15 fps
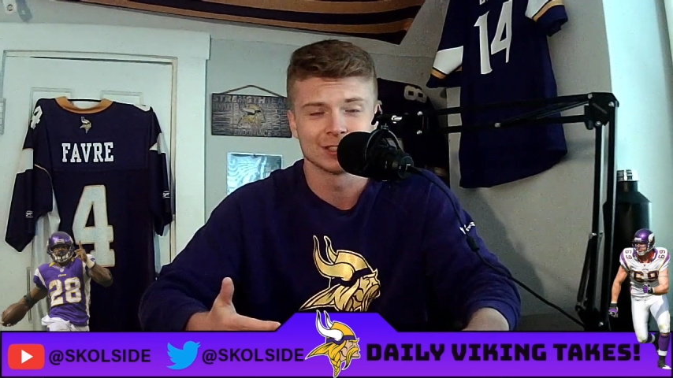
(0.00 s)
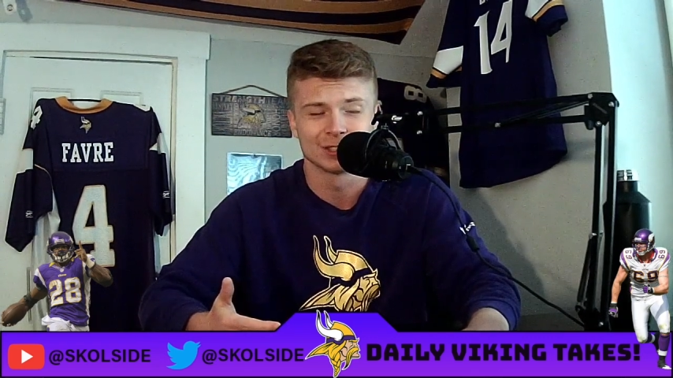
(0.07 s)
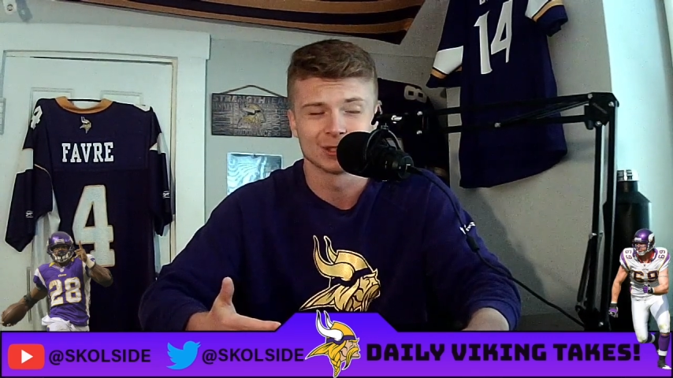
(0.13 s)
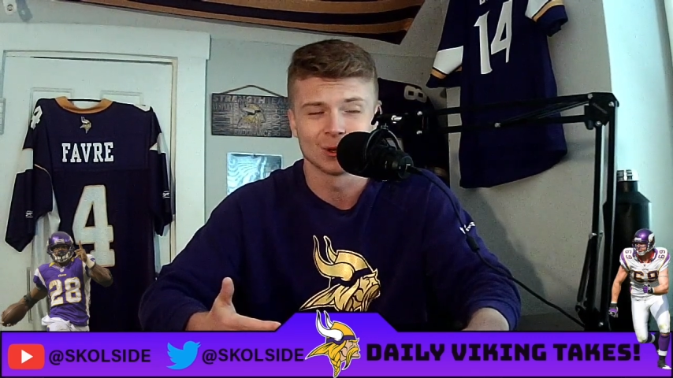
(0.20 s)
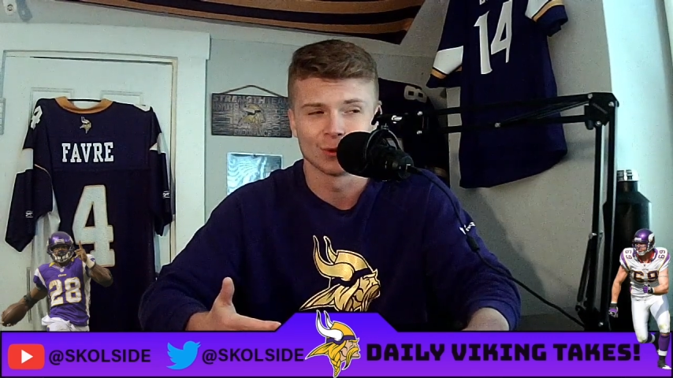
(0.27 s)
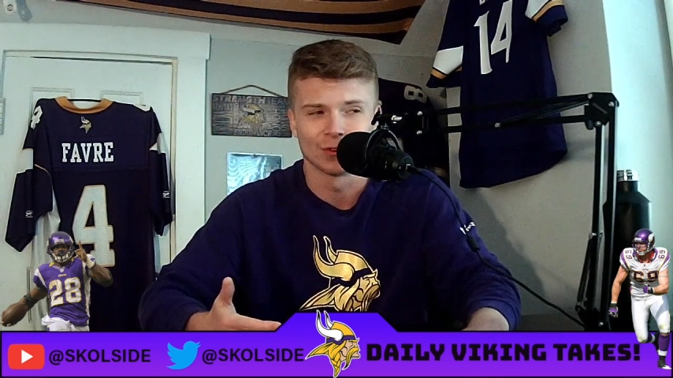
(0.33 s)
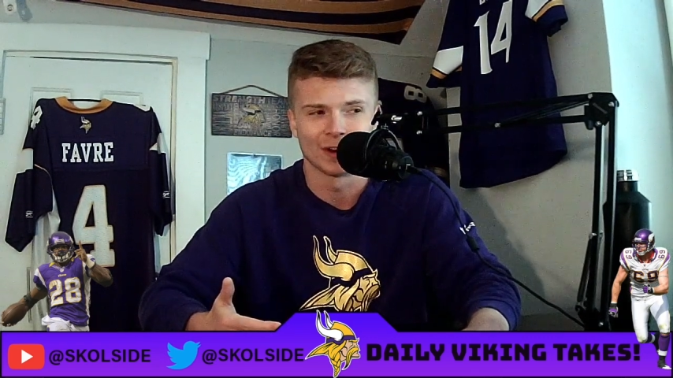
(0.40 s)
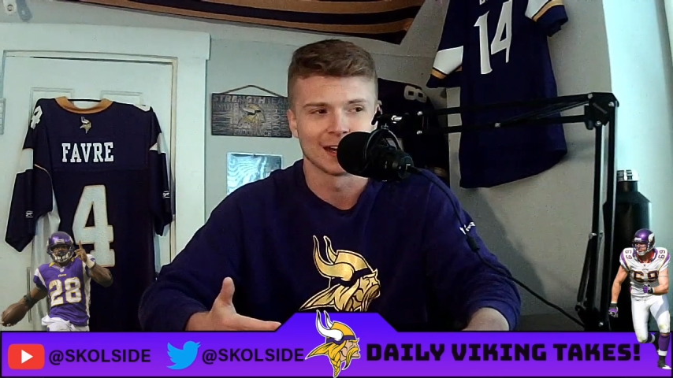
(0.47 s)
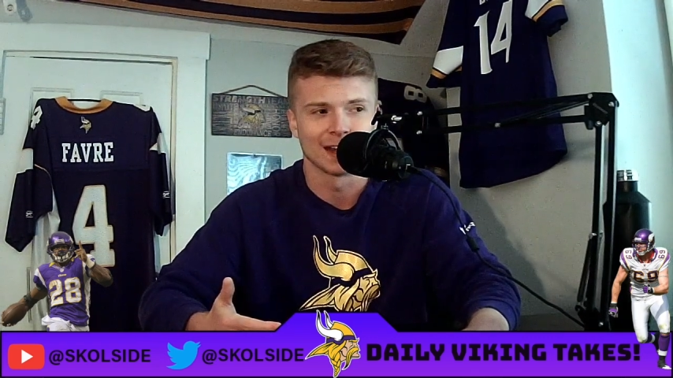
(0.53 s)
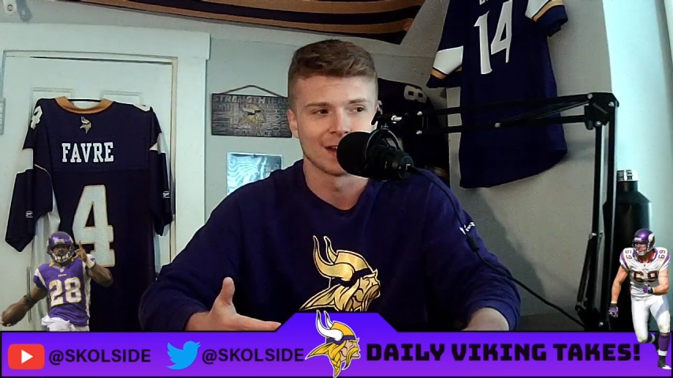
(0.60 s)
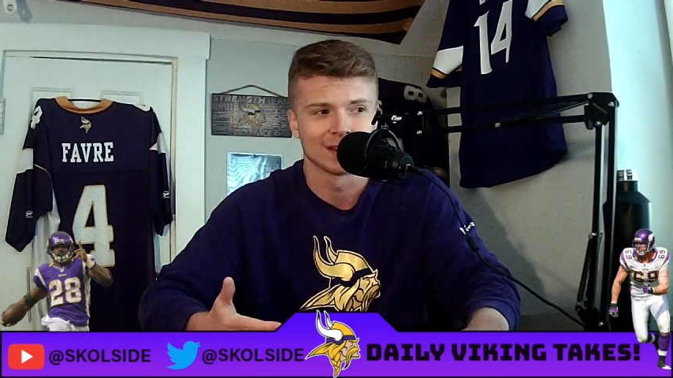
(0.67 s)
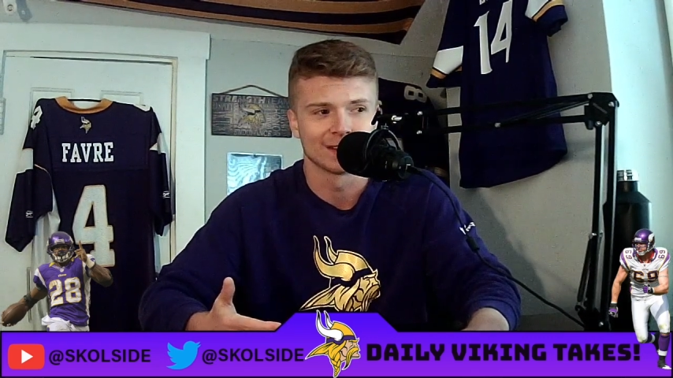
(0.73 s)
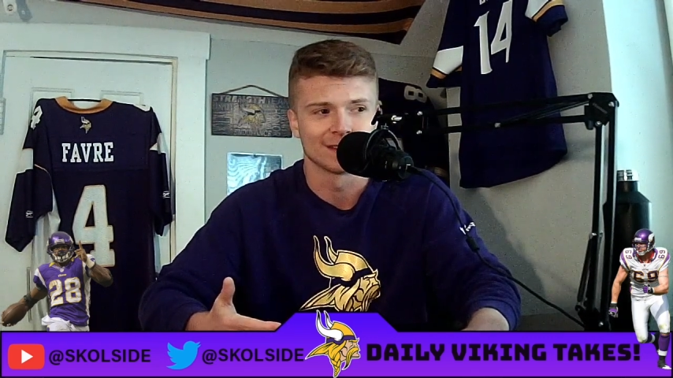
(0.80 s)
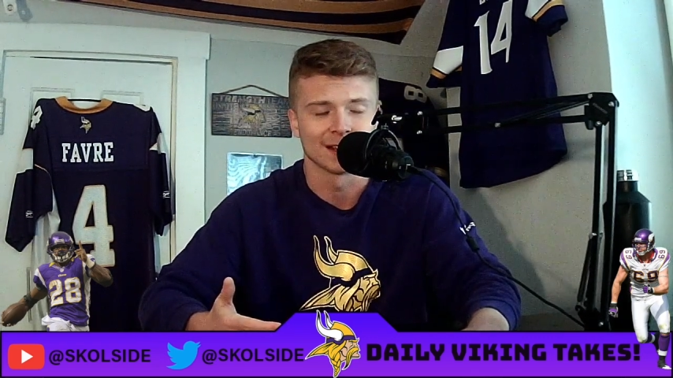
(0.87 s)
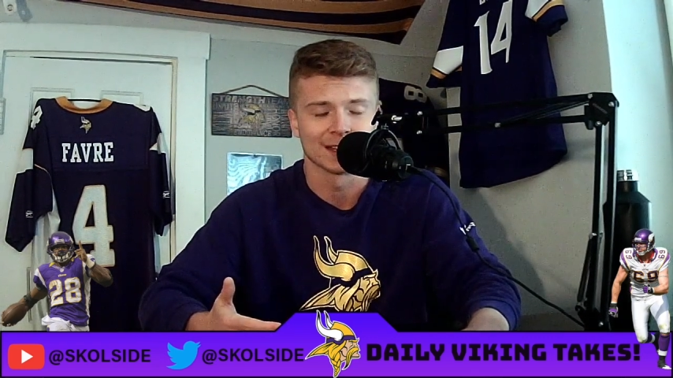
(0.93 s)
years old right now.
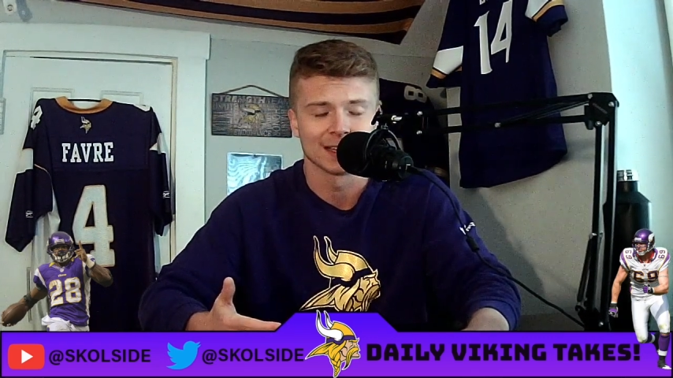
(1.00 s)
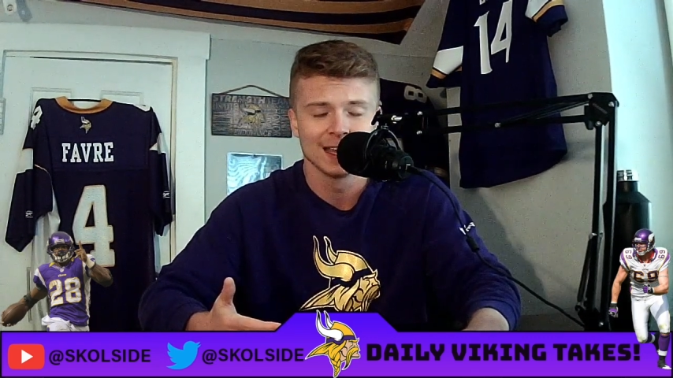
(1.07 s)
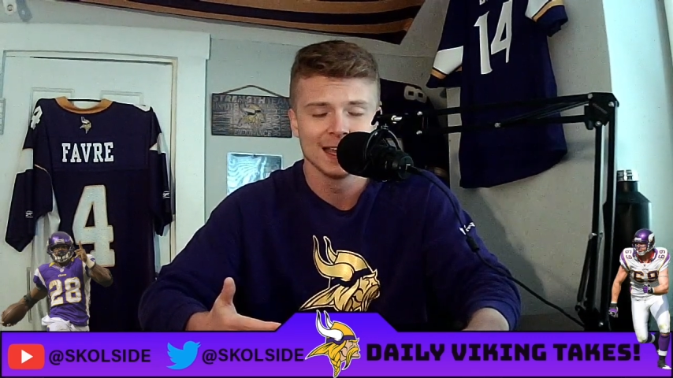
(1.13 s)
I think